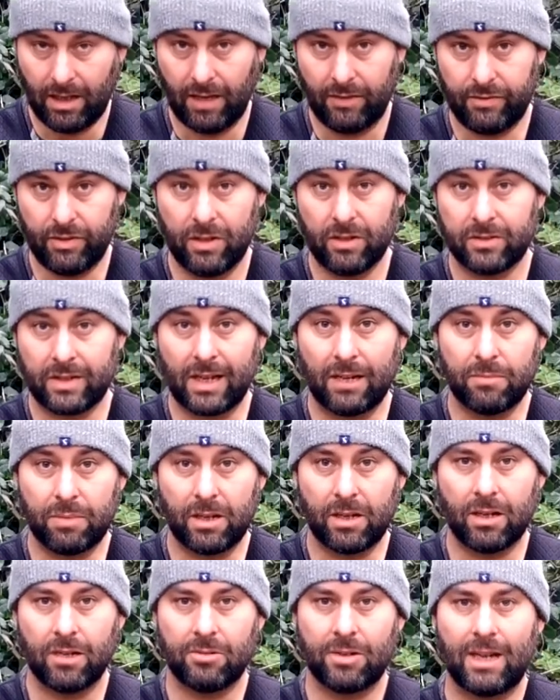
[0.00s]
If you look down
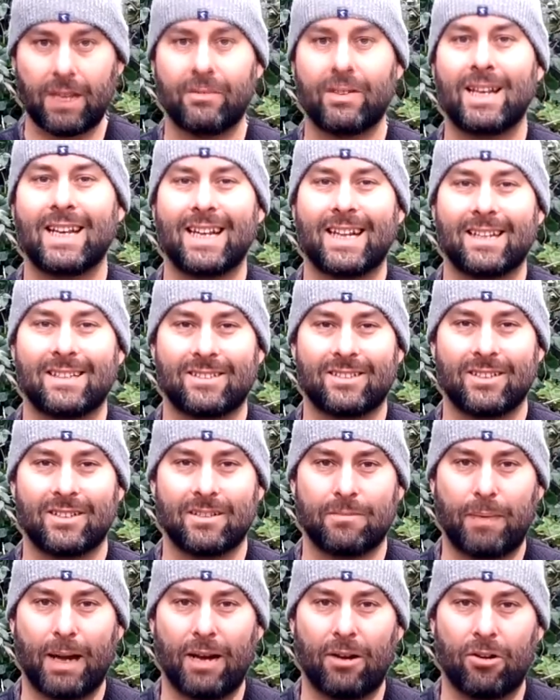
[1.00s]
below, we'll have a link to
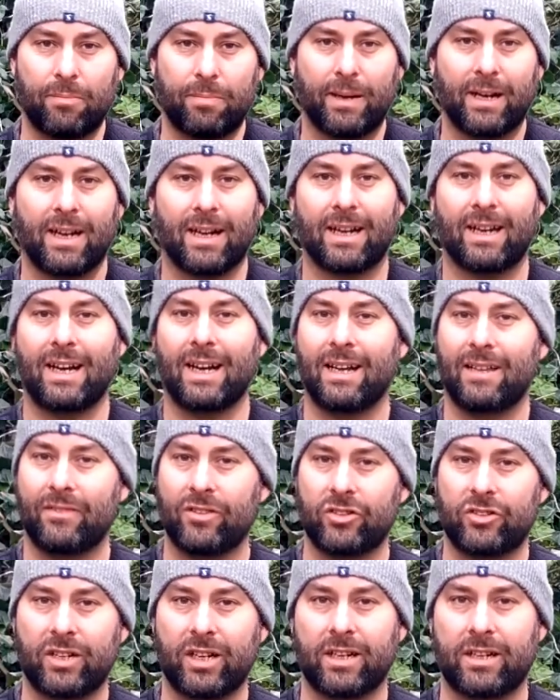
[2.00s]
the power pack and
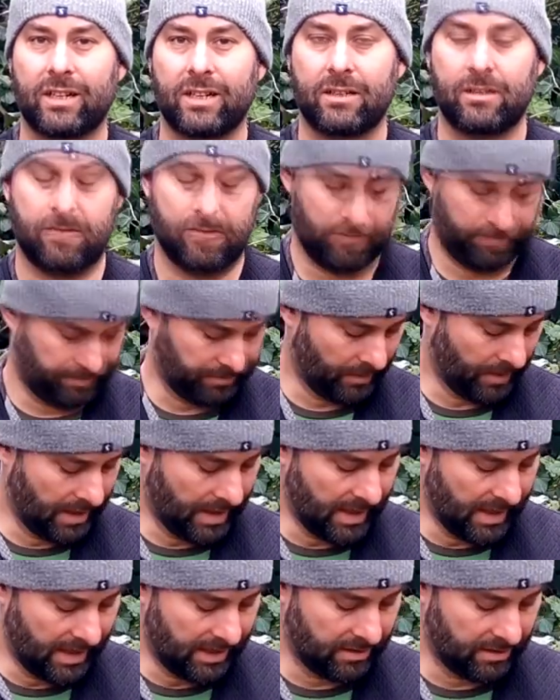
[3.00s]
the jacket,
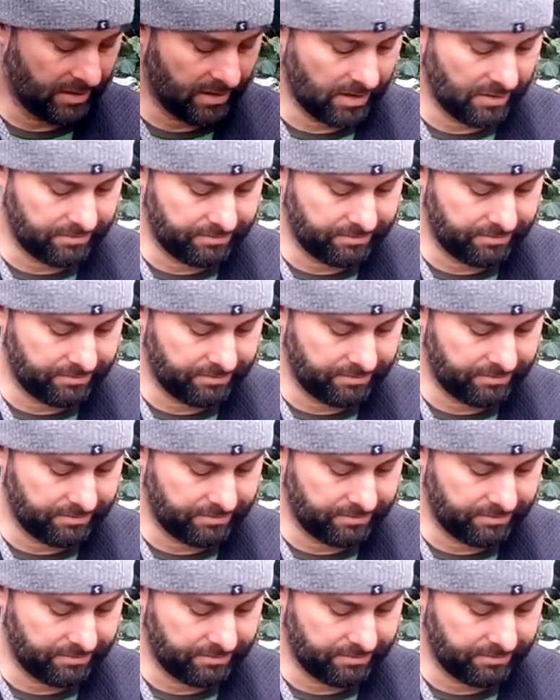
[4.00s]
and